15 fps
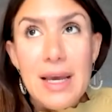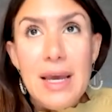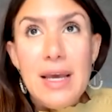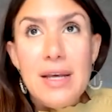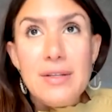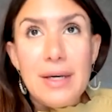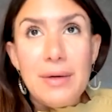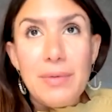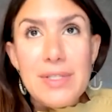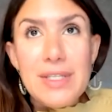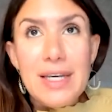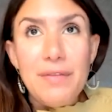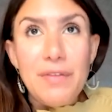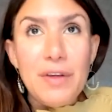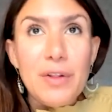So I would
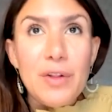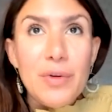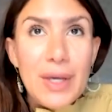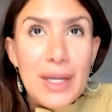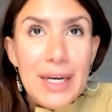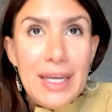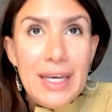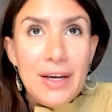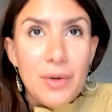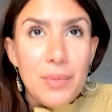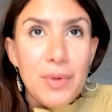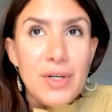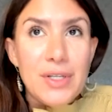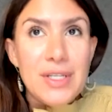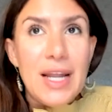say if you look at
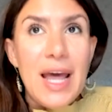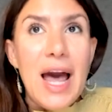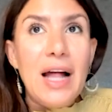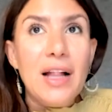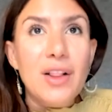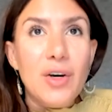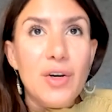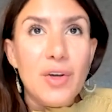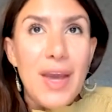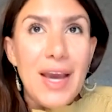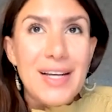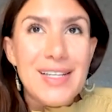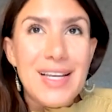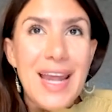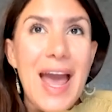e-commerce and how long you
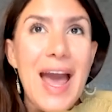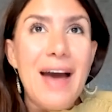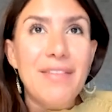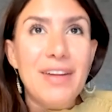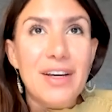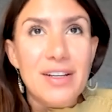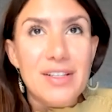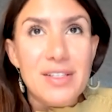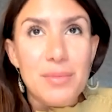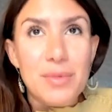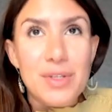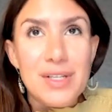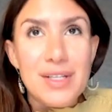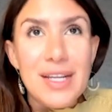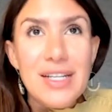actually have the
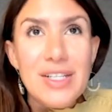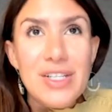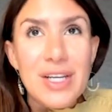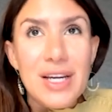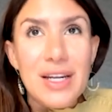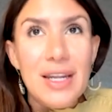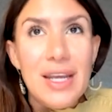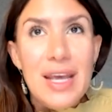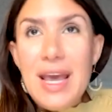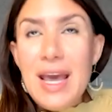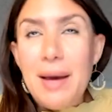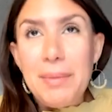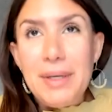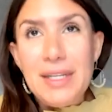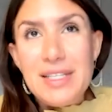customer's attention,
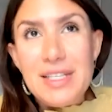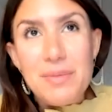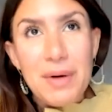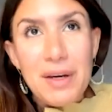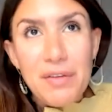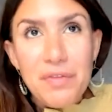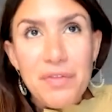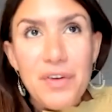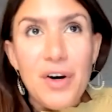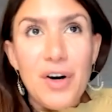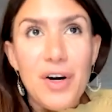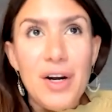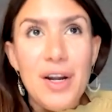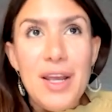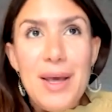I mean, this is by
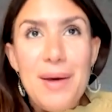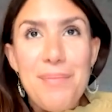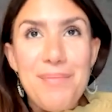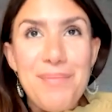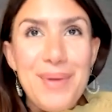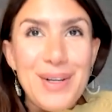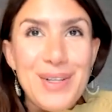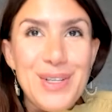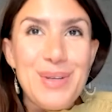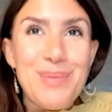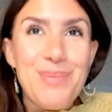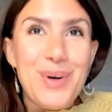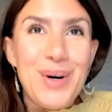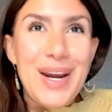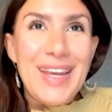far much
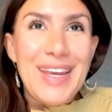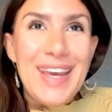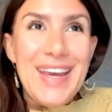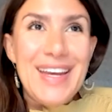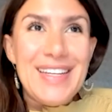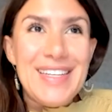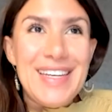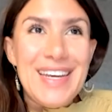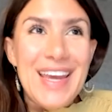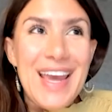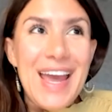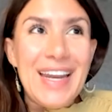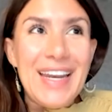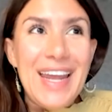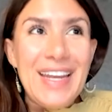more engaging,
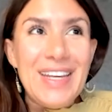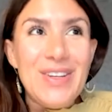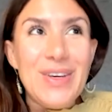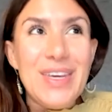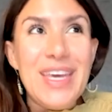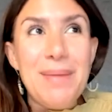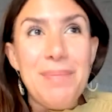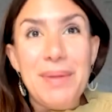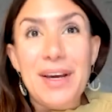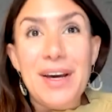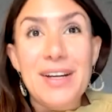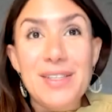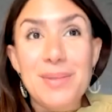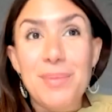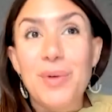and you keep the
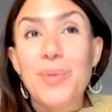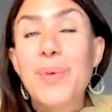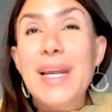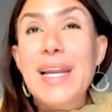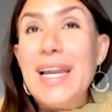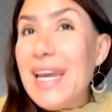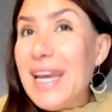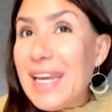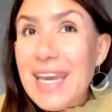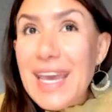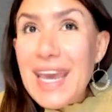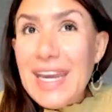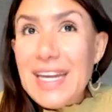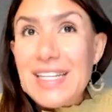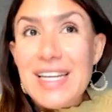customer really
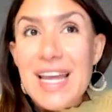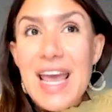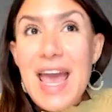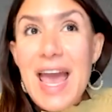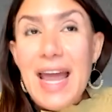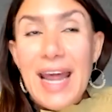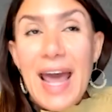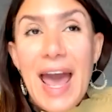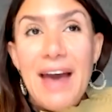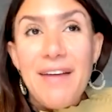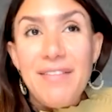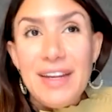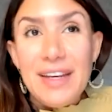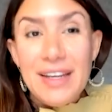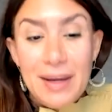engaged and
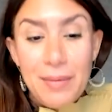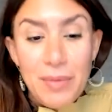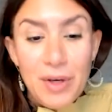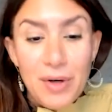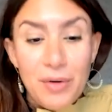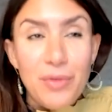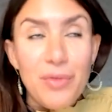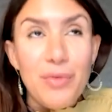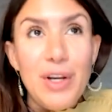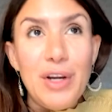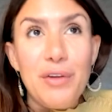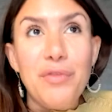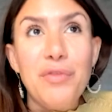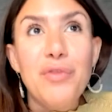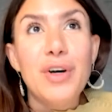having them, you know, 3
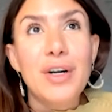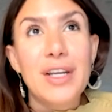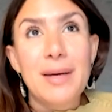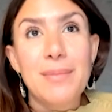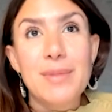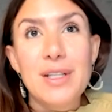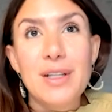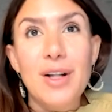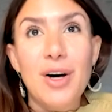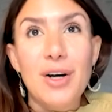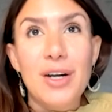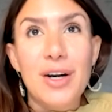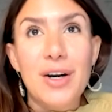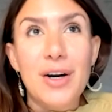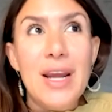or 4 times
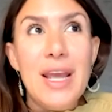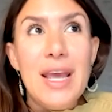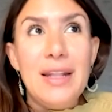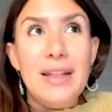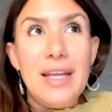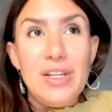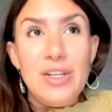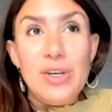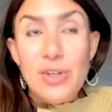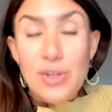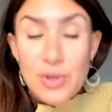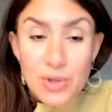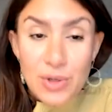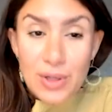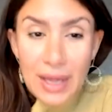longer than you
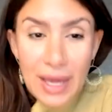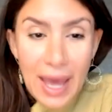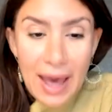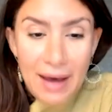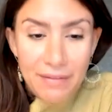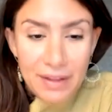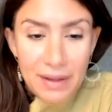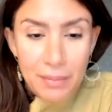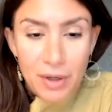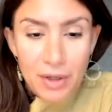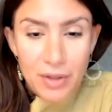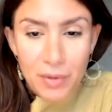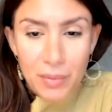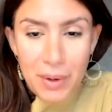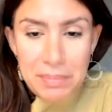usually have them on
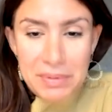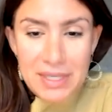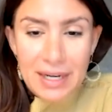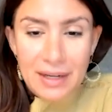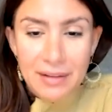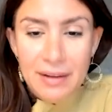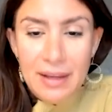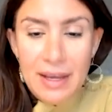your website.